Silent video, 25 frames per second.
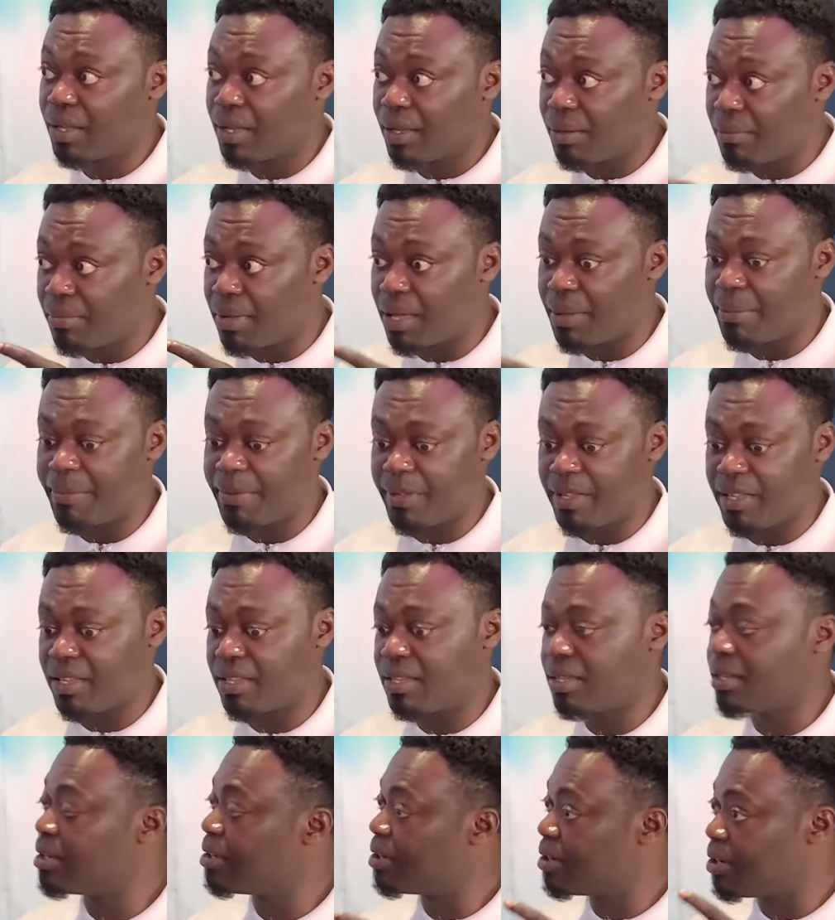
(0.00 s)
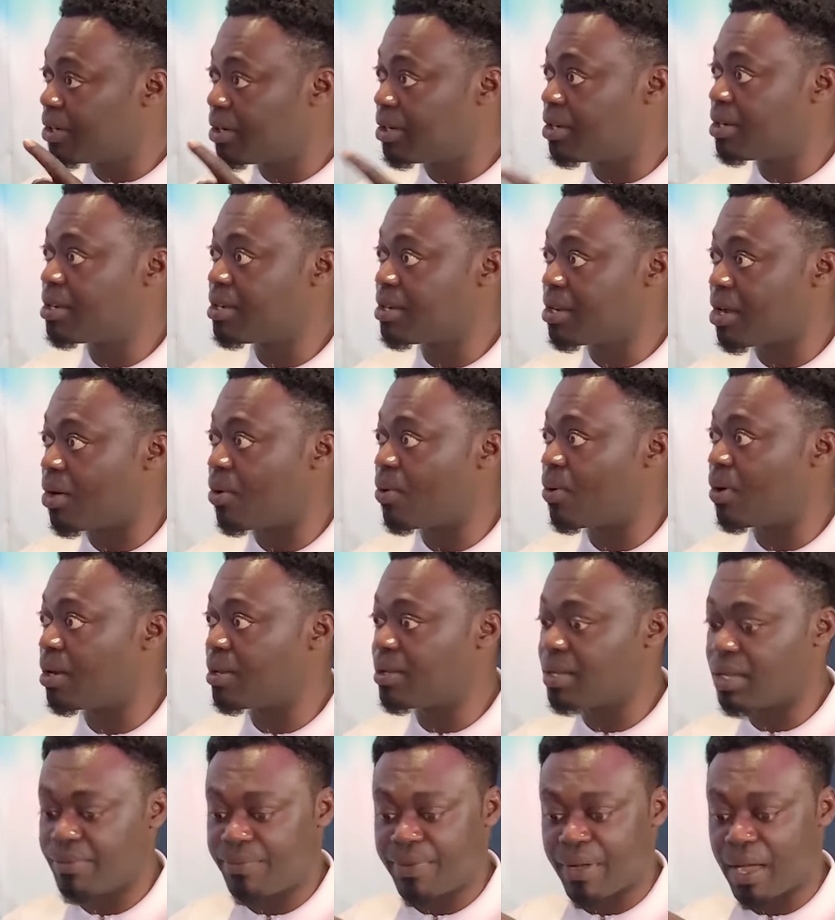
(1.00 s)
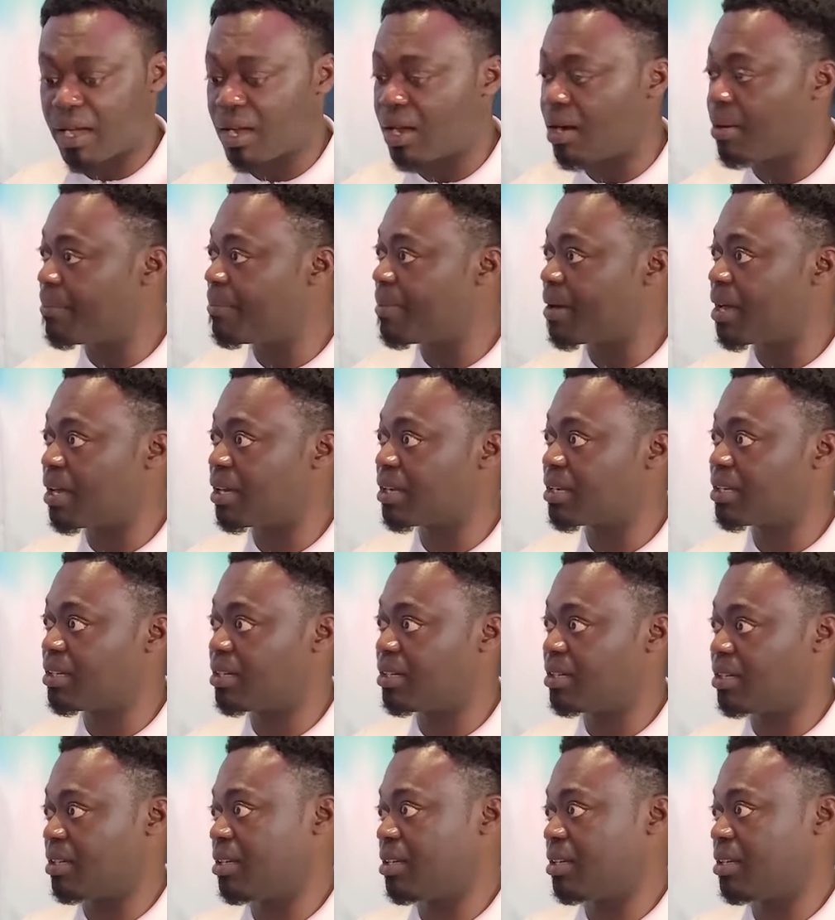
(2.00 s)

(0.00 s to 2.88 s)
maybe you don't want, if I come back,